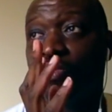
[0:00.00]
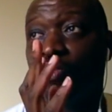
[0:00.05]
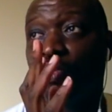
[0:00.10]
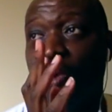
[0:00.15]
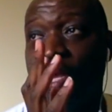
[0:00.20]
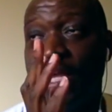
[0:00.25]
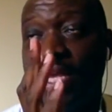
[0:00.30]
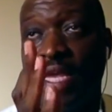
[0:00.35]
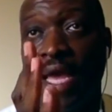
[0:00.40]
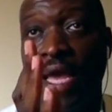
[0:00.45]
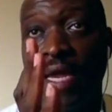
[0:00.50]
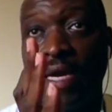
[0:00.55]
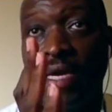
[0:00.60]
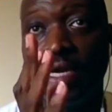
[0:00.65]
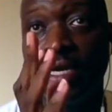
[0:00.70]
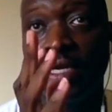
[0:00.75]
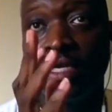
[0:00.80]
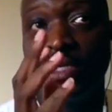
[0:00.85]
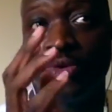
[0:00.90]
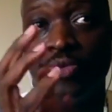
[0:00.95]
weekend
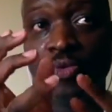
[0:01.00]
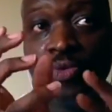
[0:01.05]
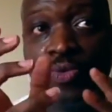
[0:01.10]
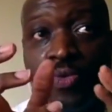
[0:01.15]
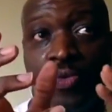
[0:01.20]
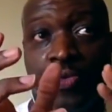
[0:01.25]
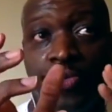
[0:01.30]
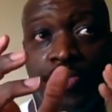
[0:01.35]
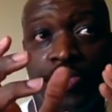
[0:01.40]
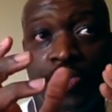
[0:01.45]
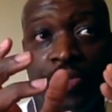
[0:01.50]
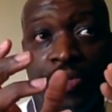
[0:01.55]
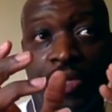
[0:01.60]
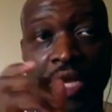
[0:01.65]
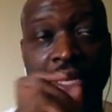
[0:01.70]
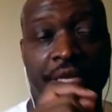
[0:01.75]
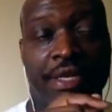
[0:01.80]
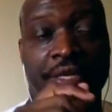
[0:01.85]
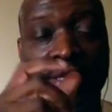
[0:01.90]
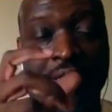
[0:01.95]
to
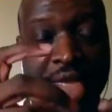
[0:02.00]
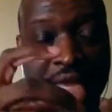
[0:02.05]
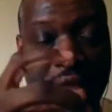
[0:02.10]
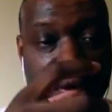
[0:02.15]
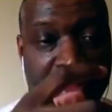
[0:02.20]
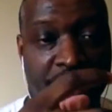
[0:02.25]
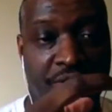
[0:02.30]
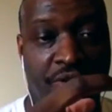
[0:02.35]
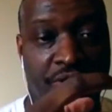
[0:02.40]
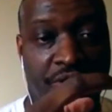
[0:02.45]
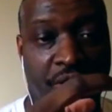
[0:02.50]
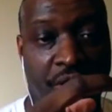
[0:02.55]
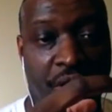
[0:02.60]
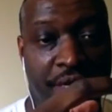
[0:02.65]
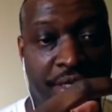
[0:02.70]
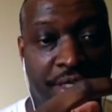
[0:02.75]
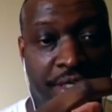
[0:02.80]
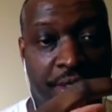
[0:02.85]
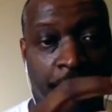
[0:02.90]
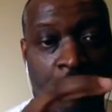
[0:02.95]
gather your
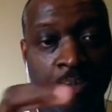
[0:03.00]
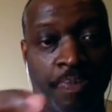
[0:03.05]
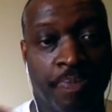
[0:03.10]
thoughts.